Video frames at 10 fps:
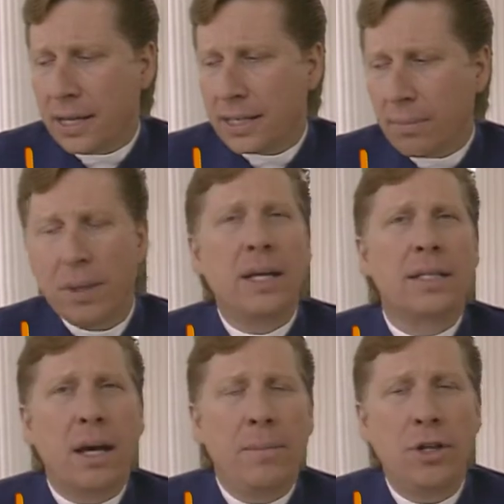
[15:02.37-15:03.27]
something has
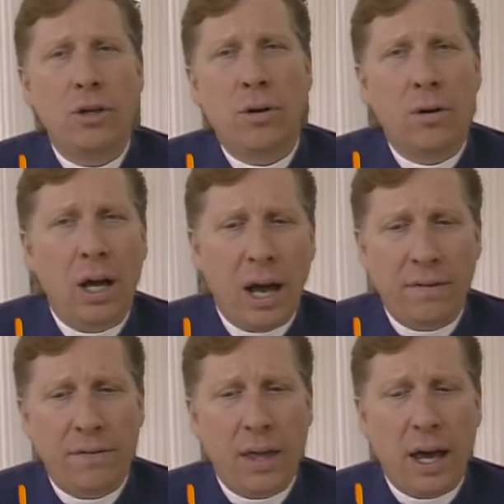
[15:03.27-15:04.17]
come into your
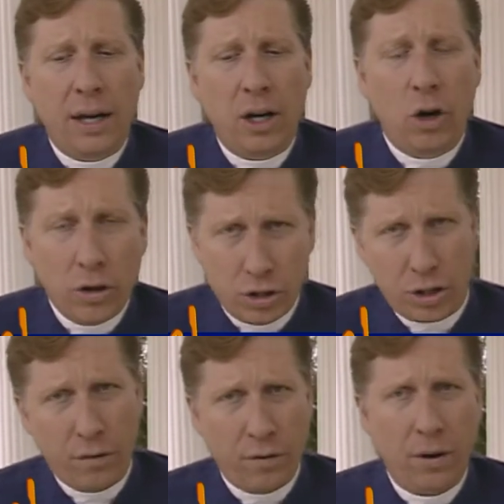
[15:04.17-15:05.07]
life that
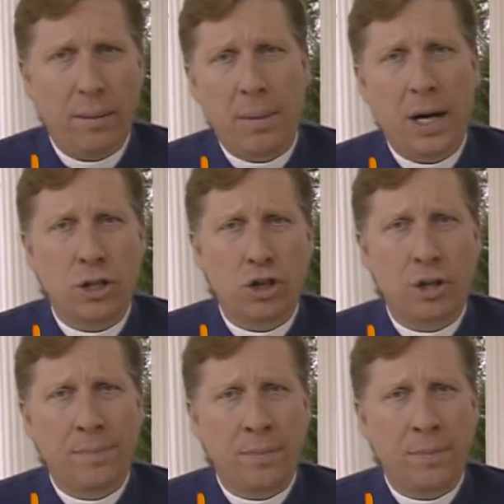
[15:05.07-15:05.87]
hurts you very much.